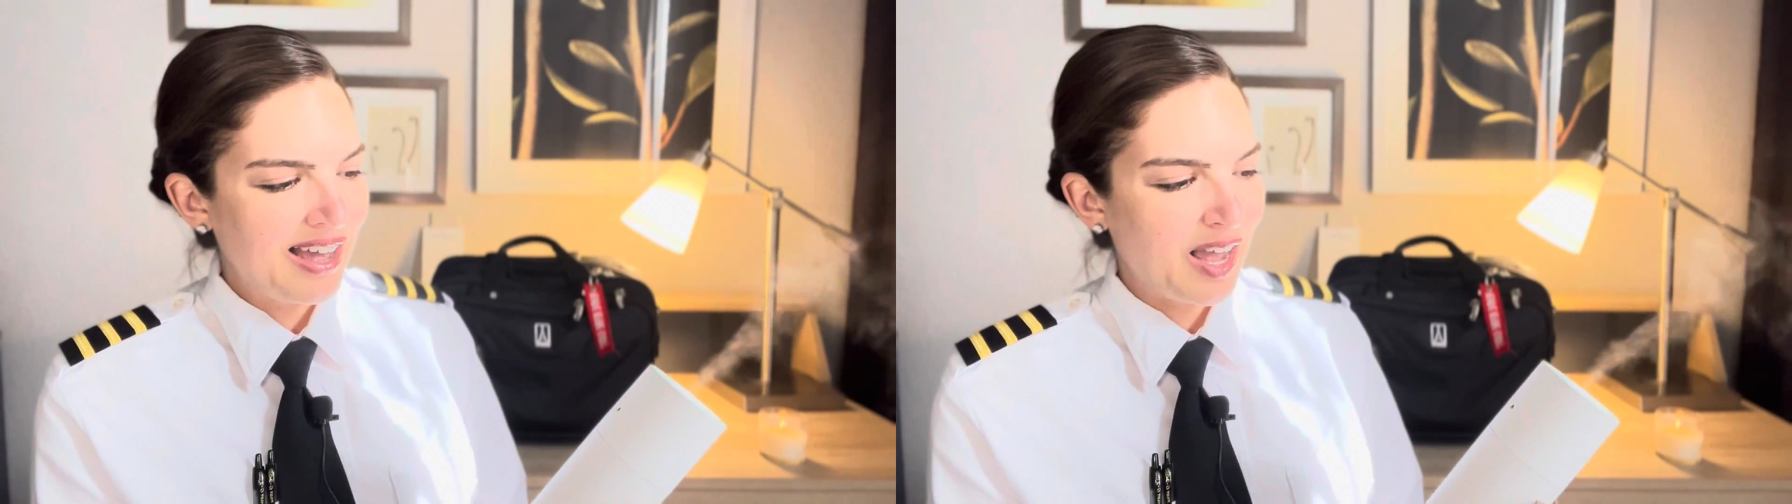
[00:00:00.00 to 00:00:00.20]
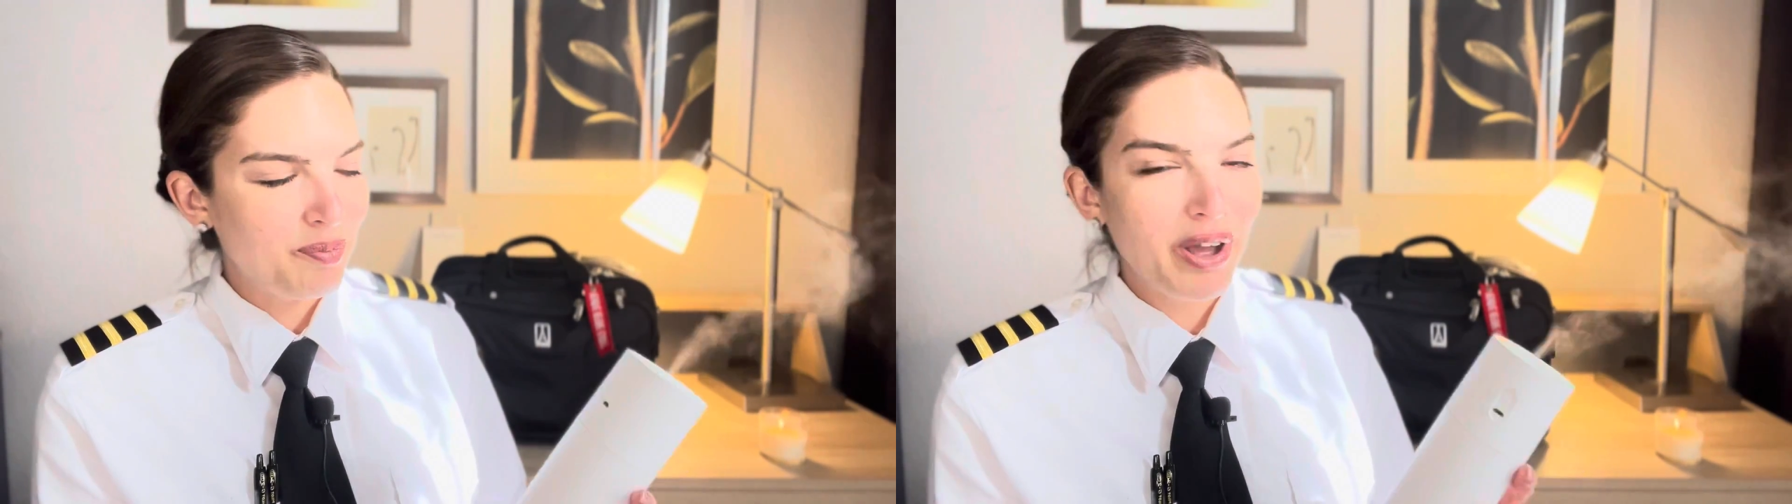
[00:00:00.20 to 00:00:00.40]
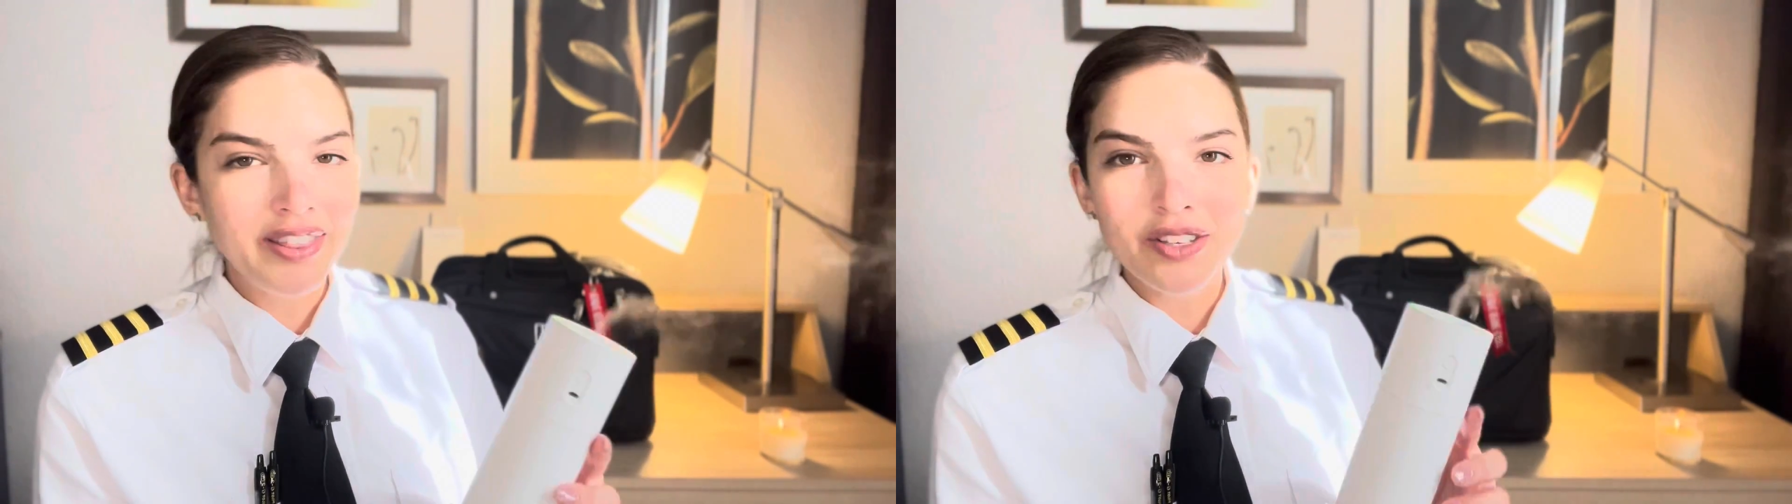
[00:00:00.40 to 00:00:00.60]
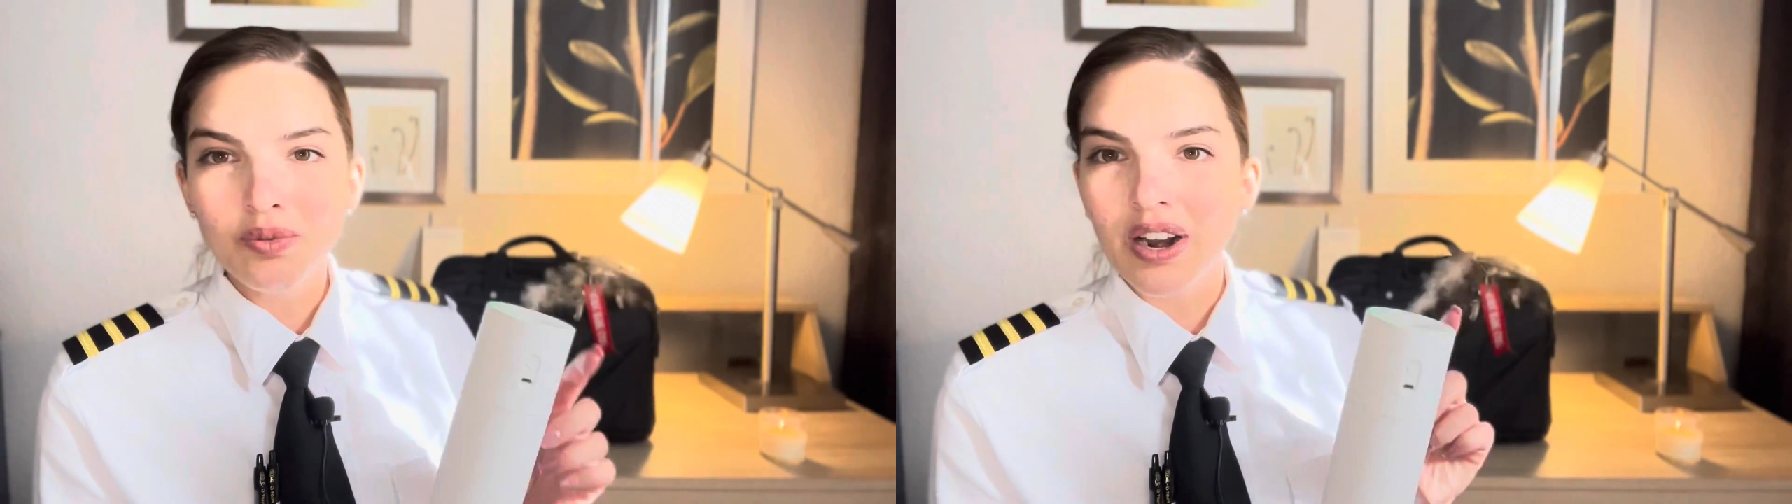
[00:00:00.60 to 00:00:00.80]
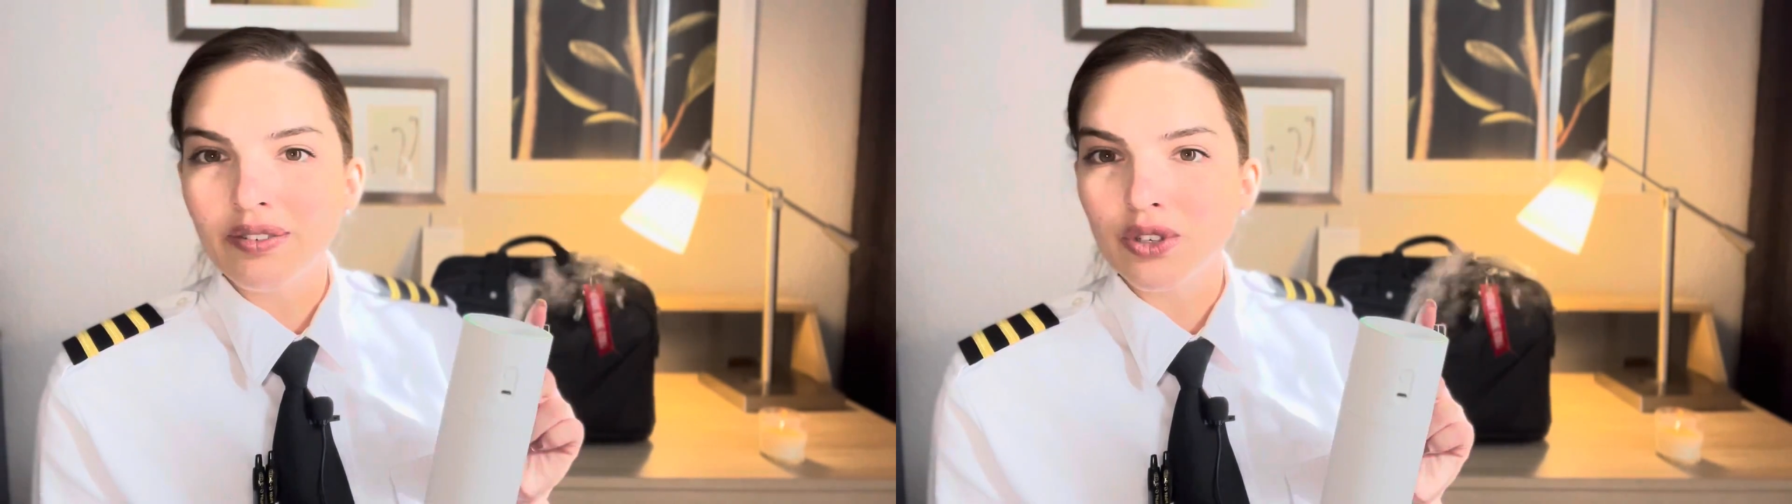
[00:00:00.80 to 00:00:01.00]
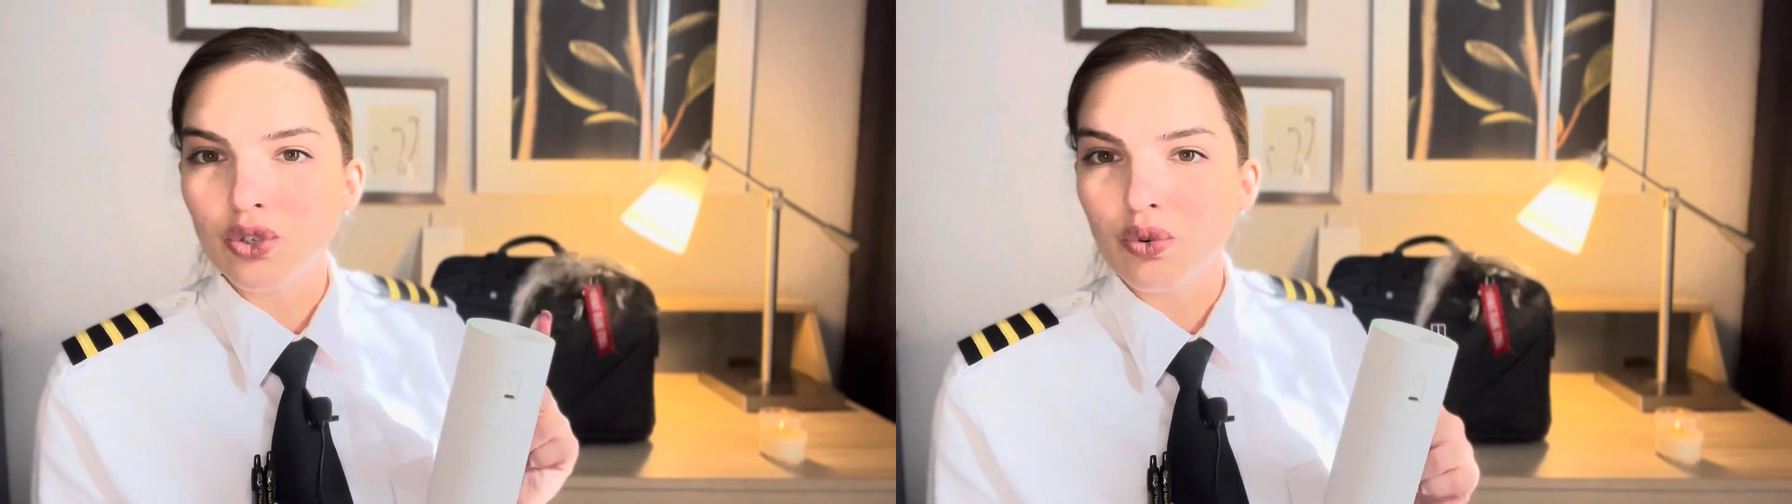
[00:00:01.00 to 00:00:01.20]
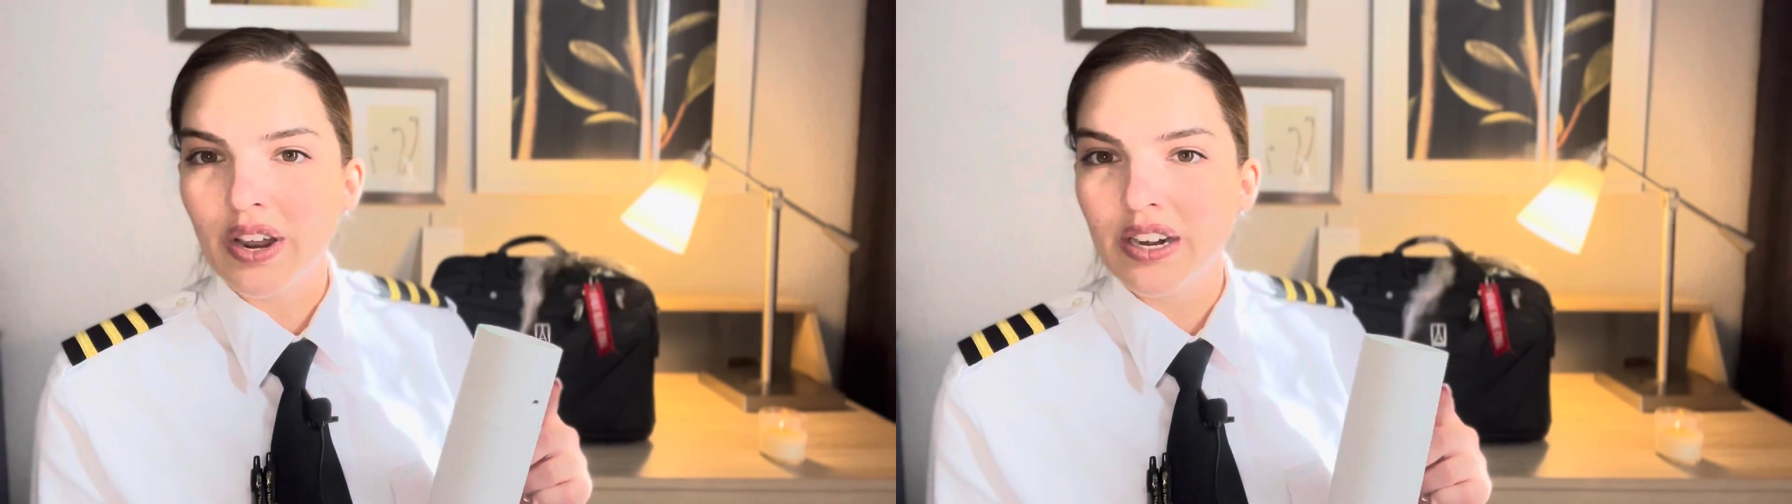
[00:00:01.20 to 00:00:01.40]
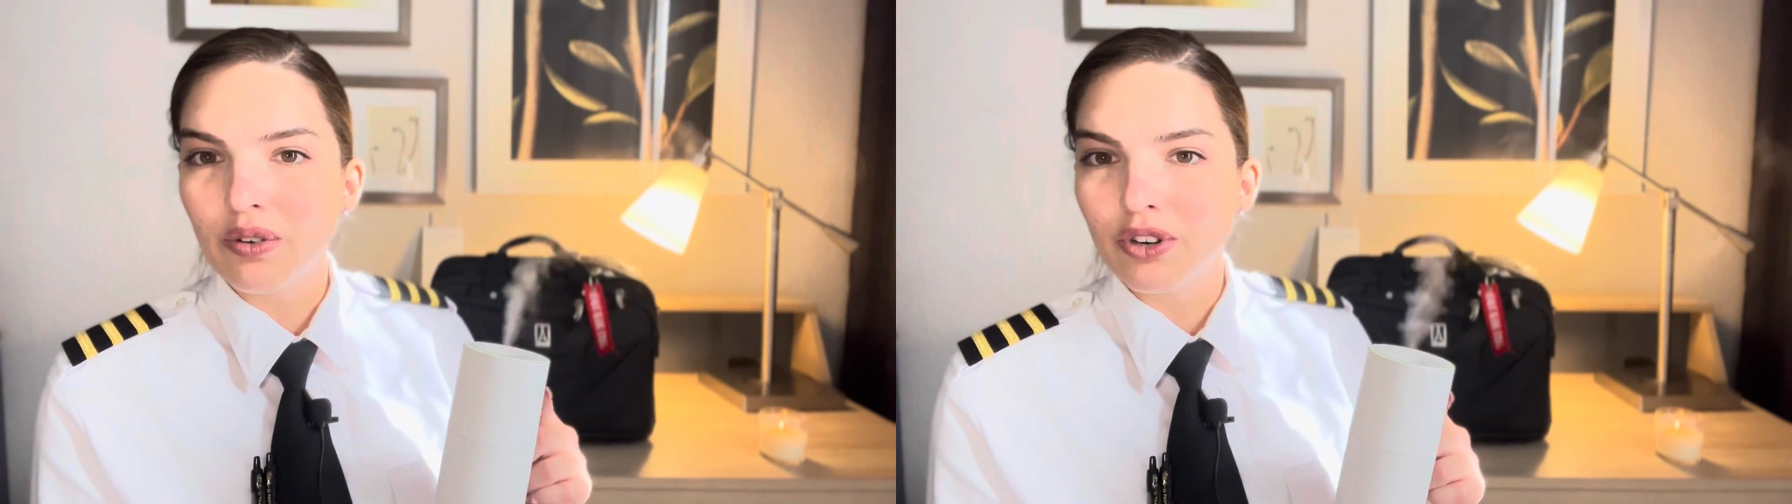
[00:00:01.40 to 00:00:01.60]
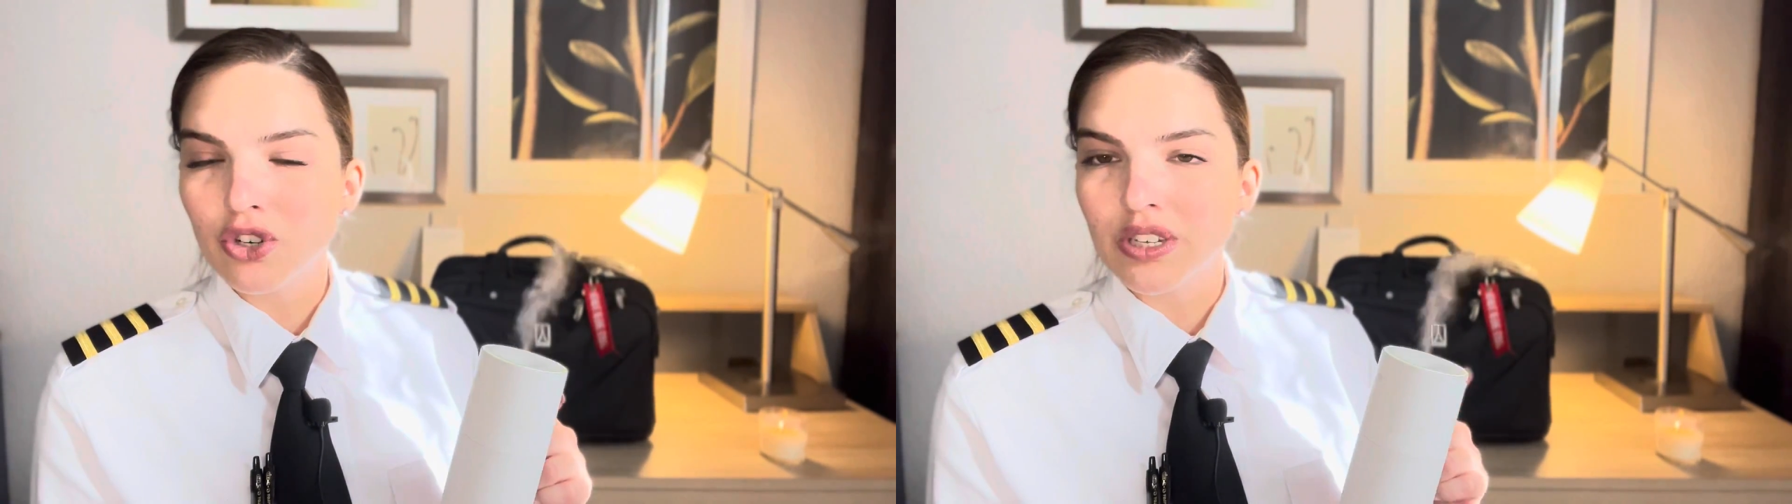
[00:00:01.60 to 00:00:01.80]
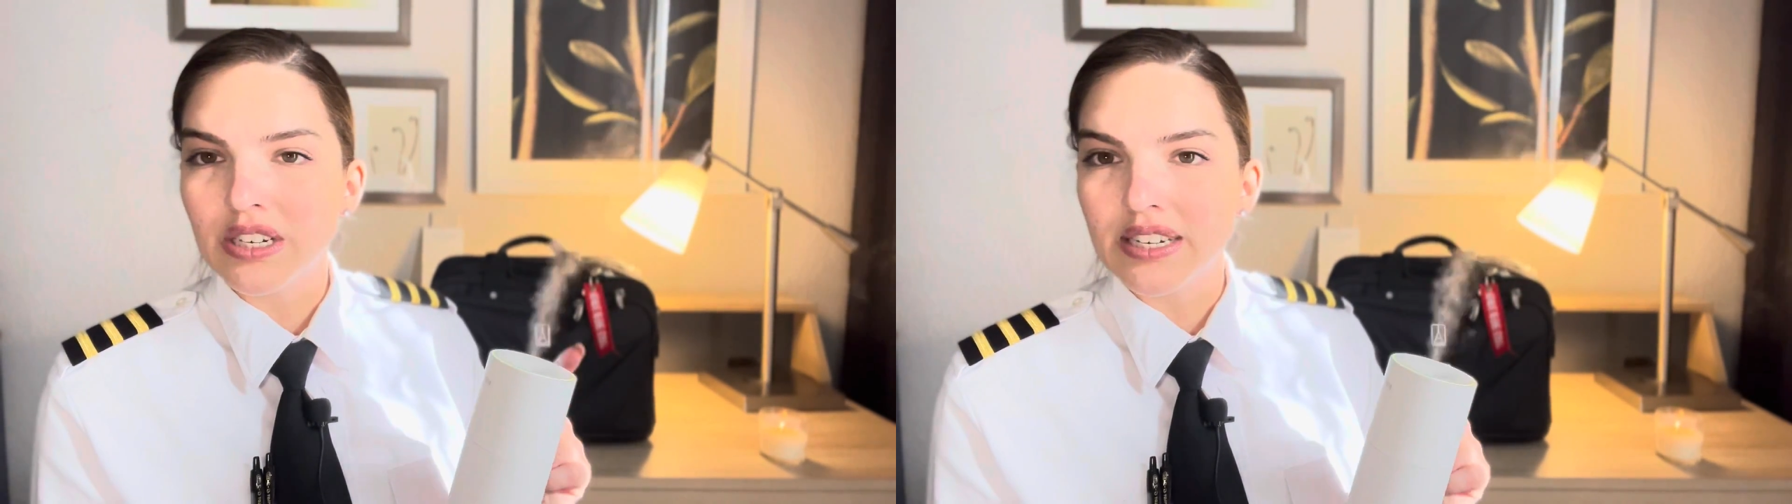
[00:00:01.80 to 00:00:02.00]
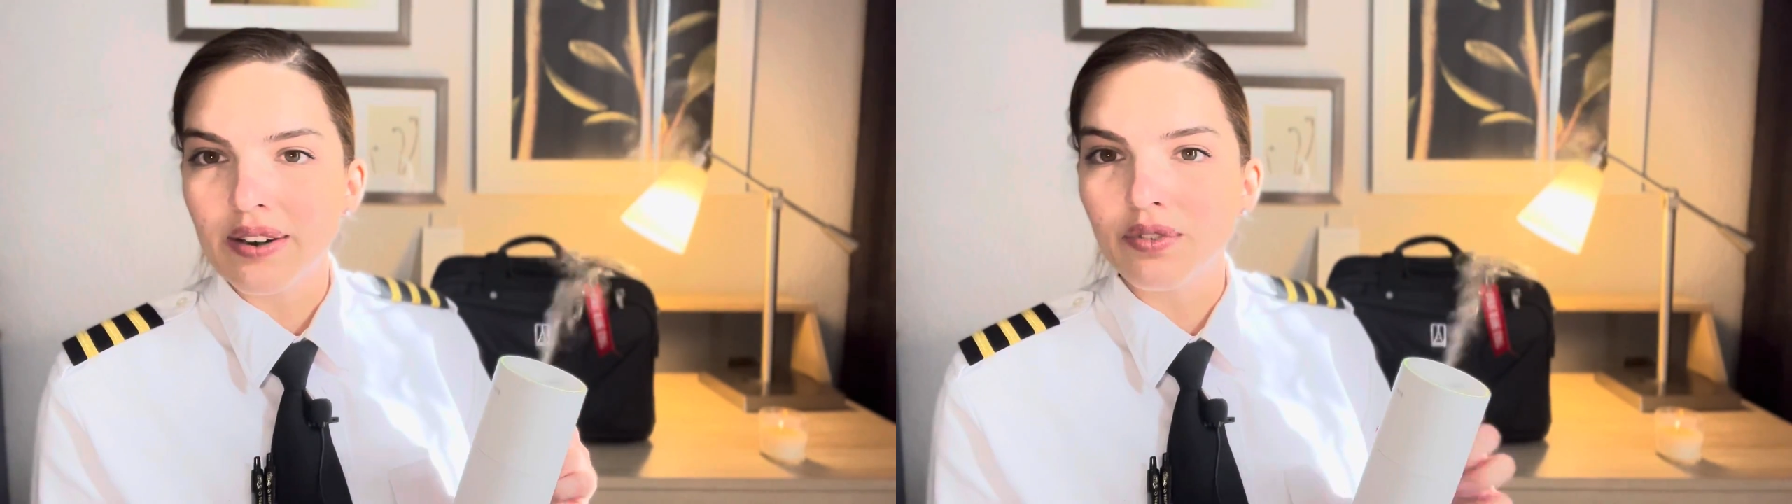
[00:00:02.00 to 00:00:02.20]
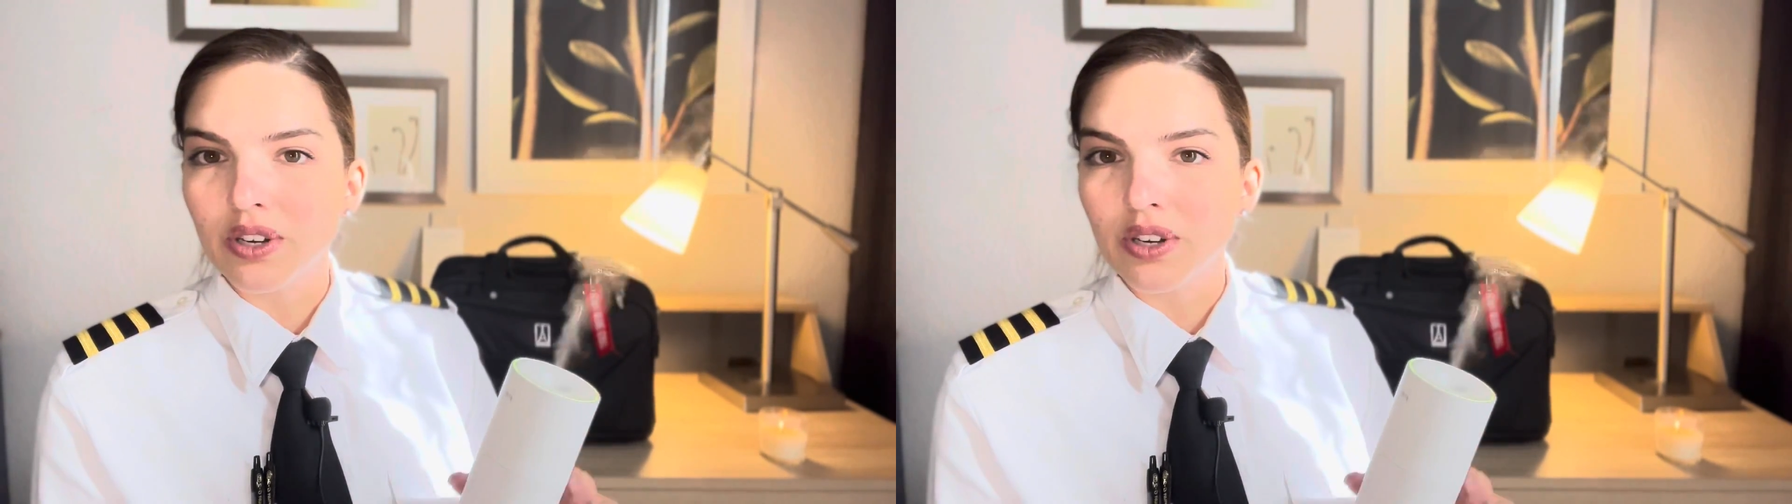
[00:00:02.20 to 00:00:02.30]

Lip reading: I bought this when I was in training originally in Denver